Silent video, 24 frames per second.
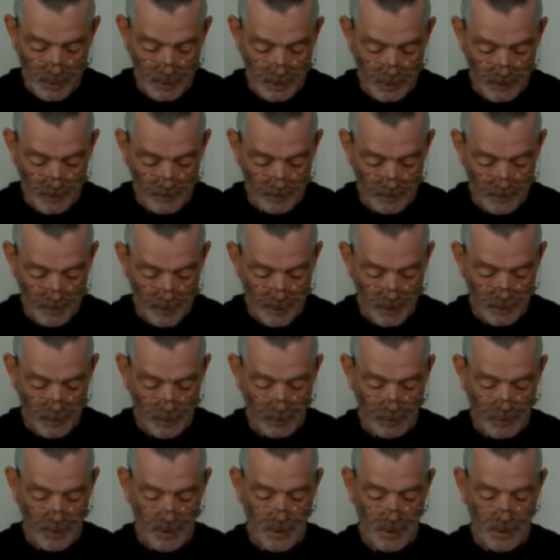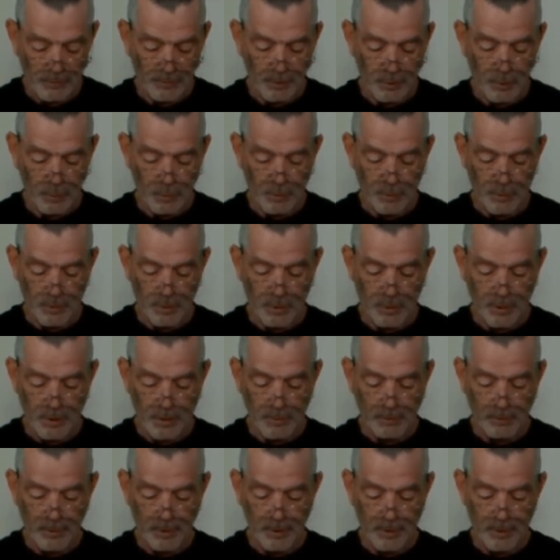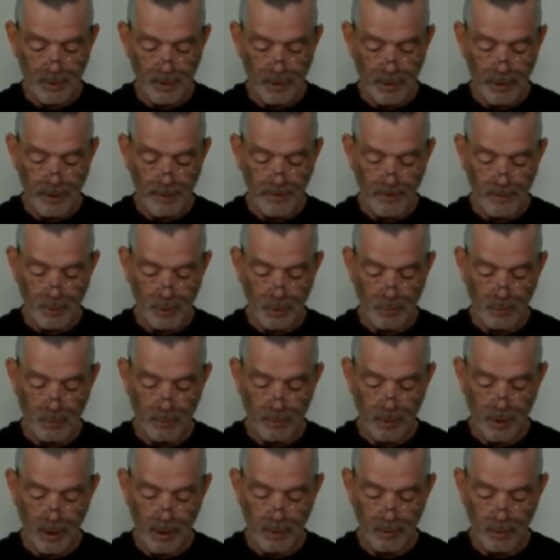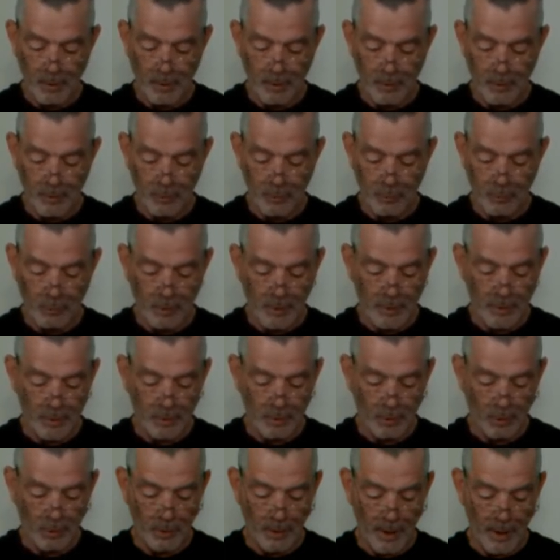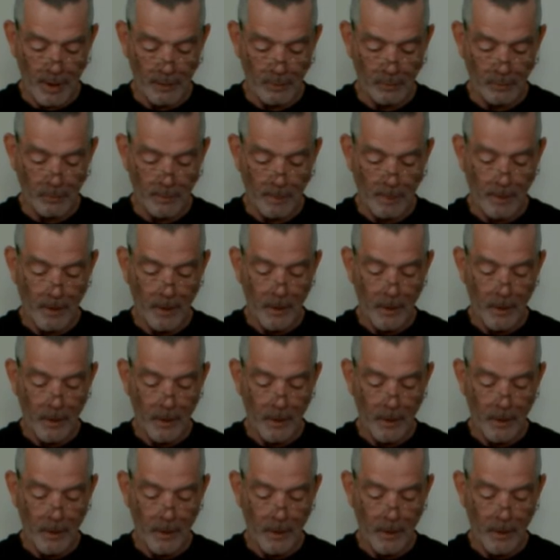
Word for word: Um, directions for use, simply slide the superband on your wrist or ankle.